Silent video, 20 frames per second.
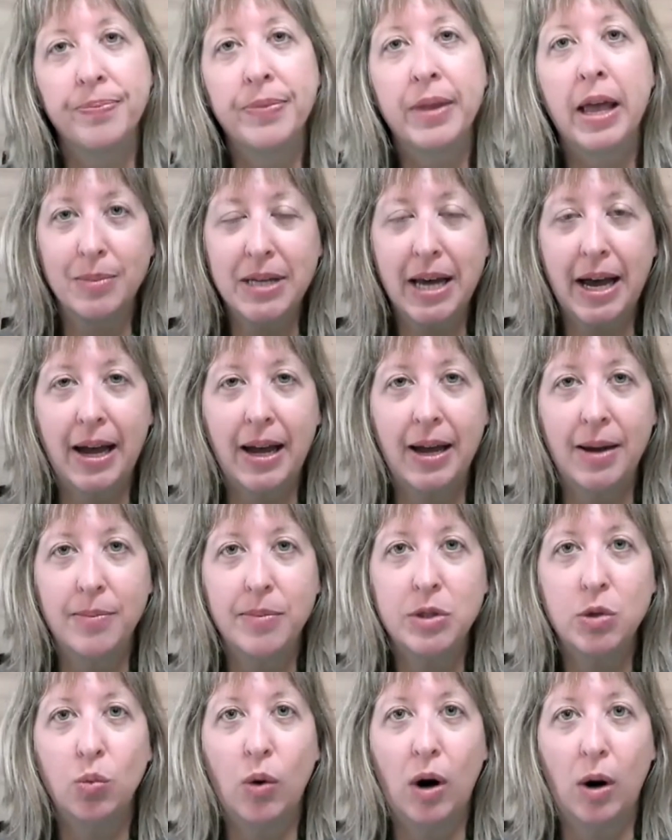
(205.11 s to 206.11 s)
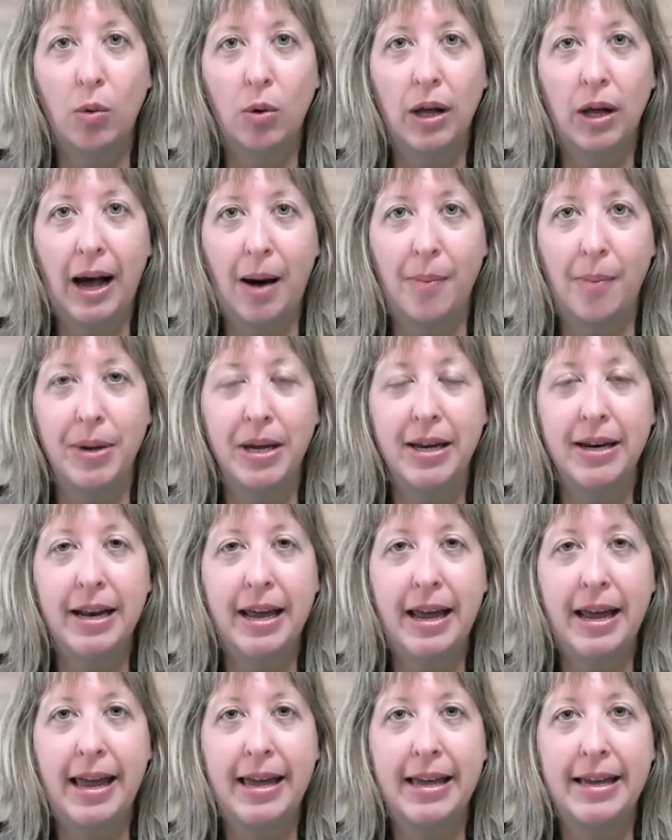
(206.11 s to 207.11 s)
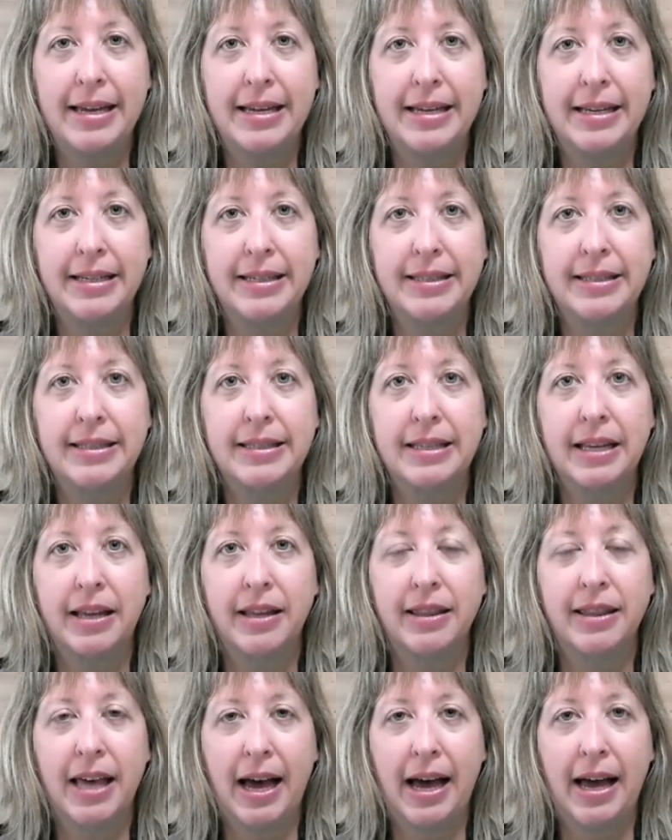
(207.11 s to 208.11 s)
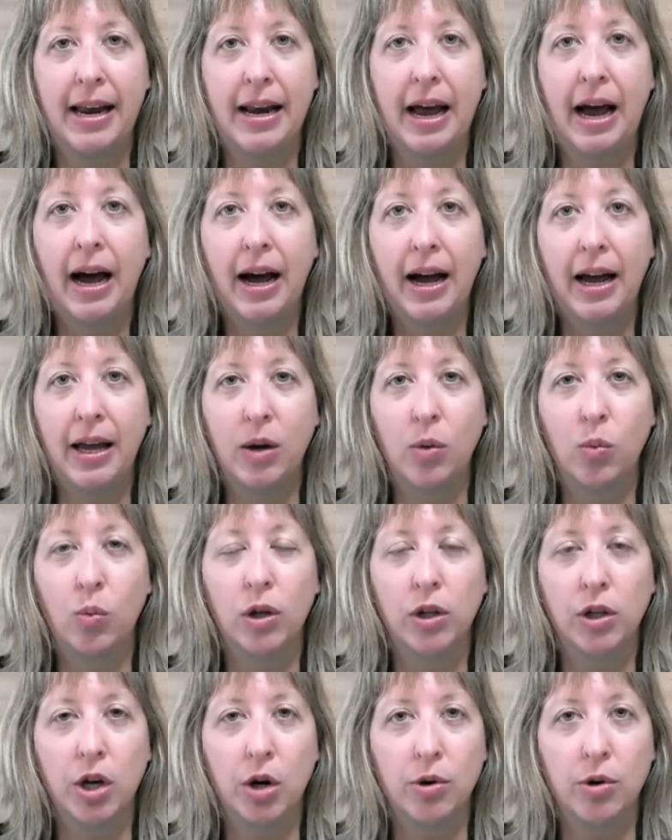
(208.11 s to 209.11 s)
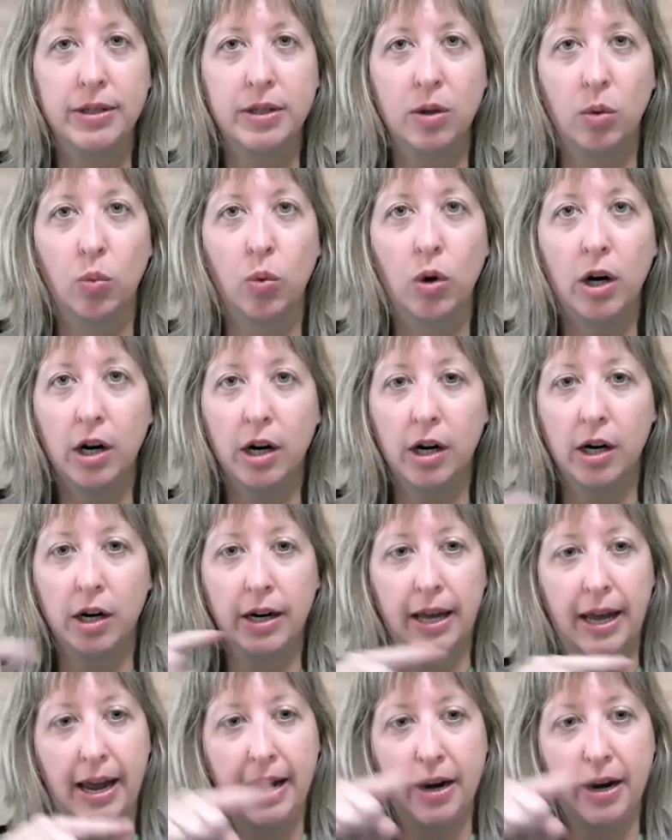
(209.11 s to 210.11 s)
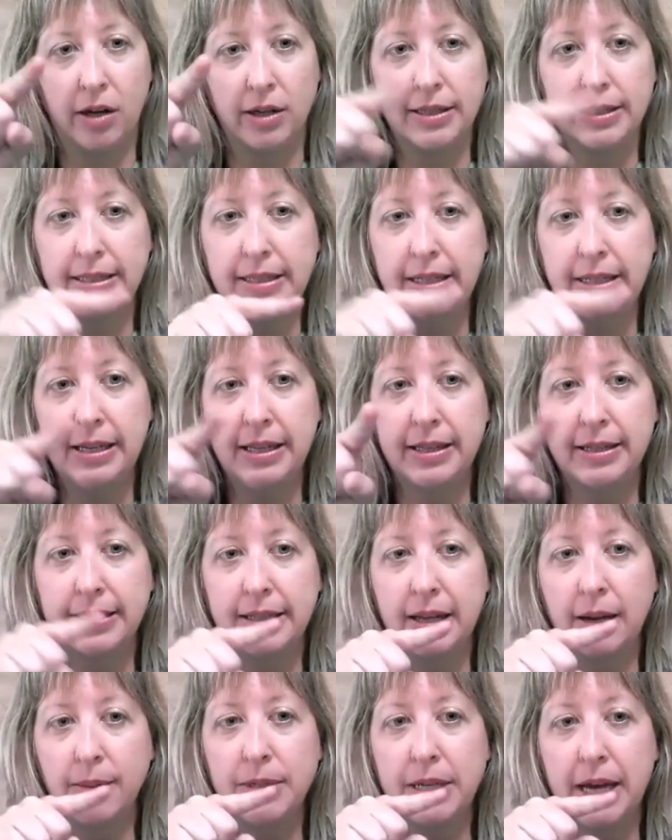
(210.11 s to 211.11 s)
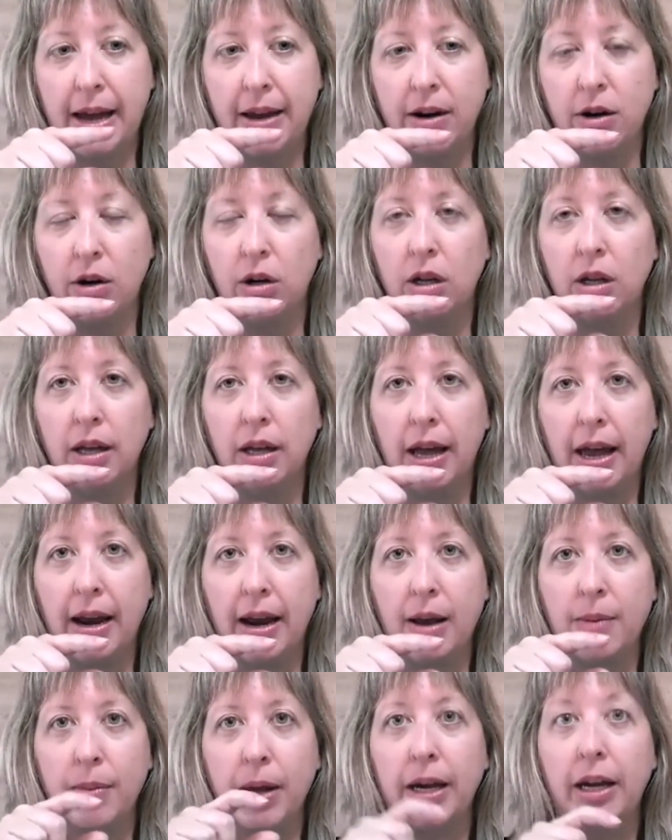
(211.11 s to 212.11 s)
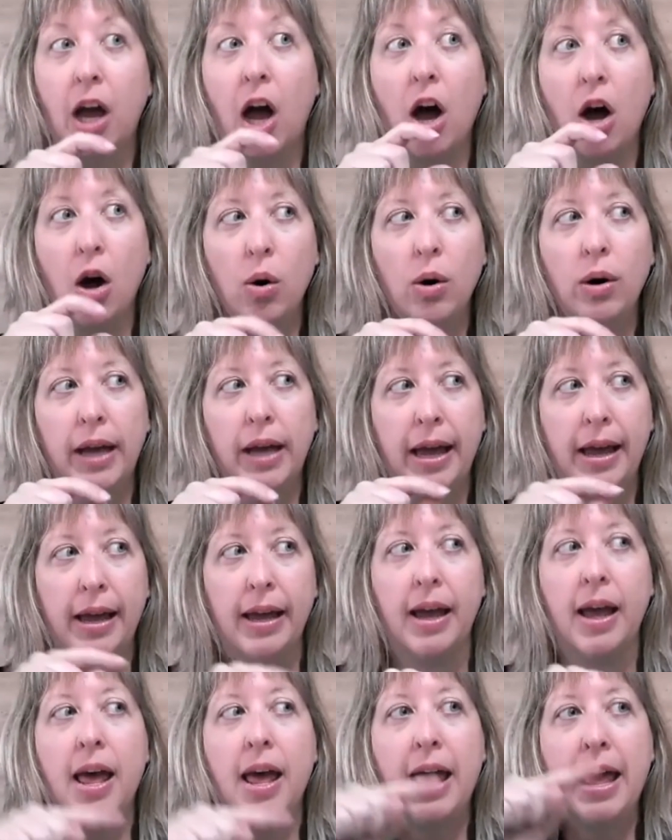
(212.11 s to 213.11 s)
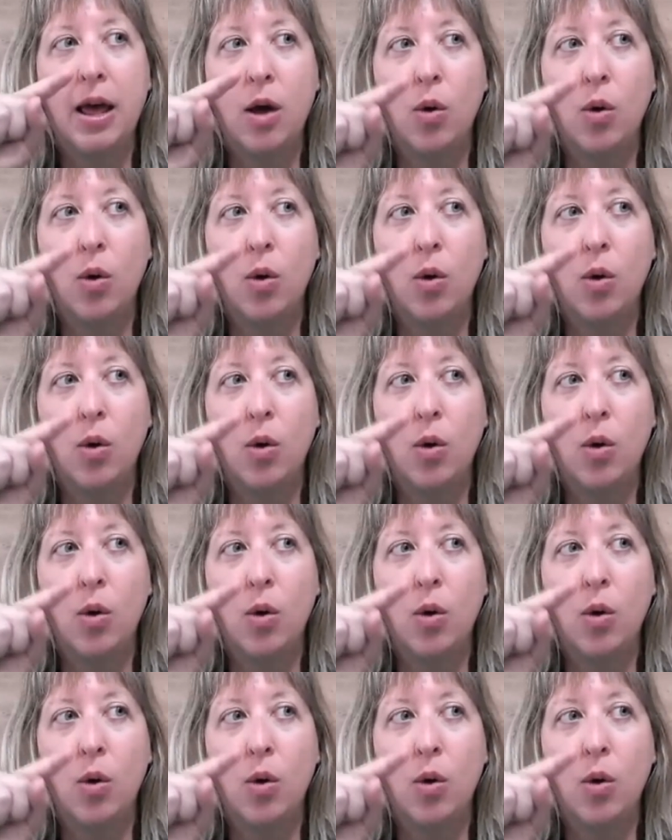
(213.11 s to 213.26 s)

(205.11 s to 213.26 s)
Sometimes what will happen is that I will notice a word and I'll see the subtitle and I'm like, oh, okay.